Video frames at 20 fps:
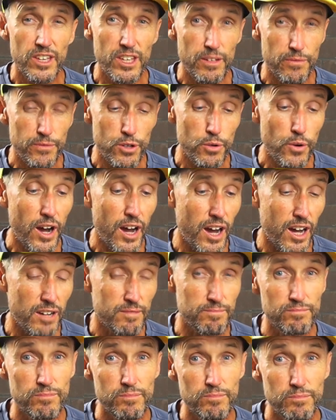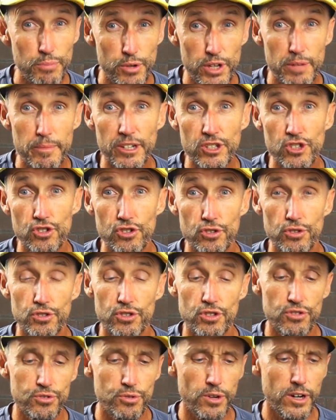If you are pretty much new
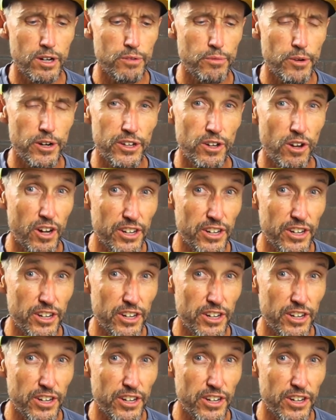to trail running,